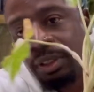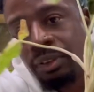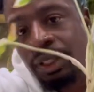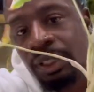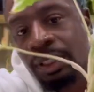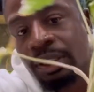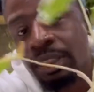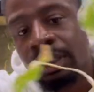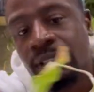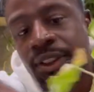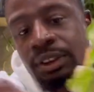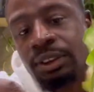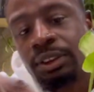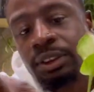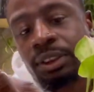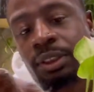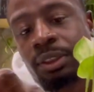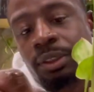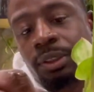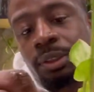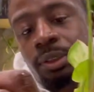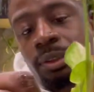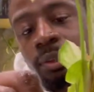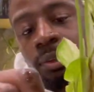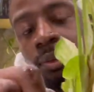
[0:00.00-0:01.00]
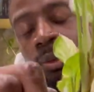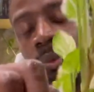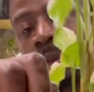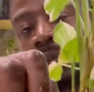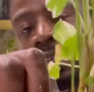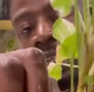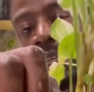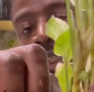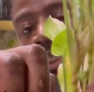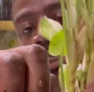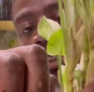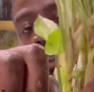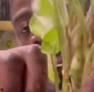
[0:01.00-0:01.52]
right there. So what
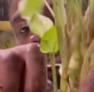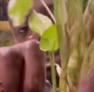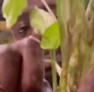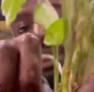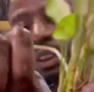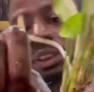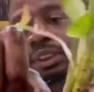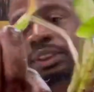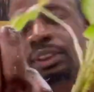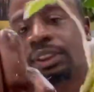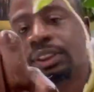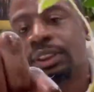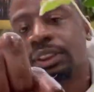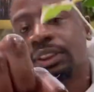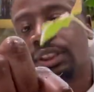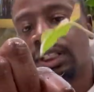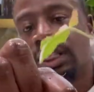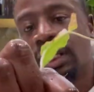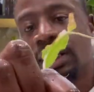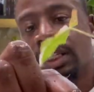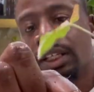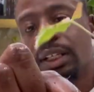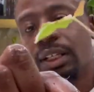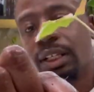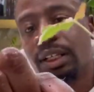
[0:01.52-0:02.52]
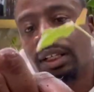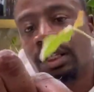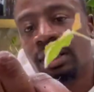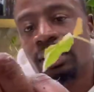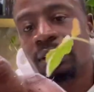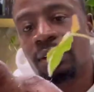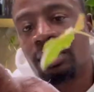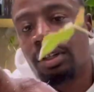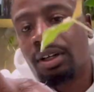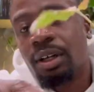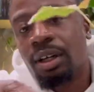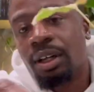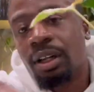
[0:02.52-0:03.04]
I do is, it's like a
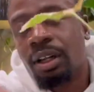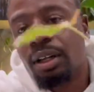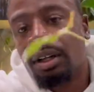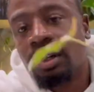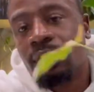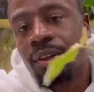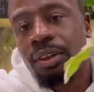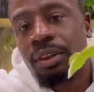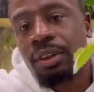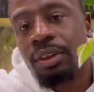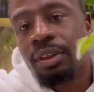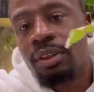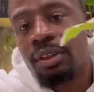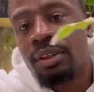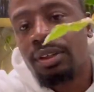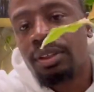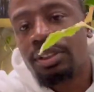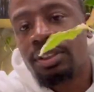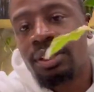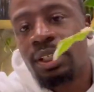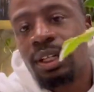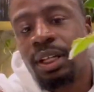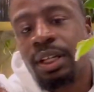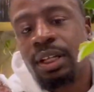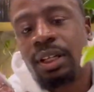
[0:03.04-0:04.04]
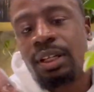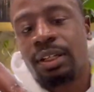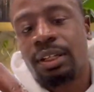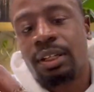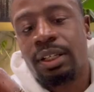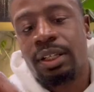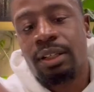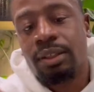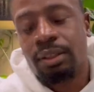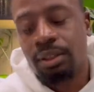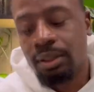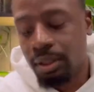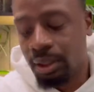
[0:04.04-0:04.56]
little cloth. You see that? That
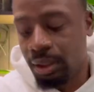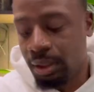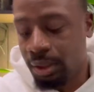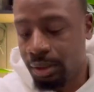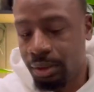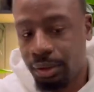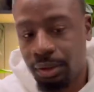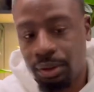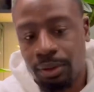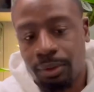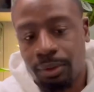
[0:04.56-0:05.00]
little cloth?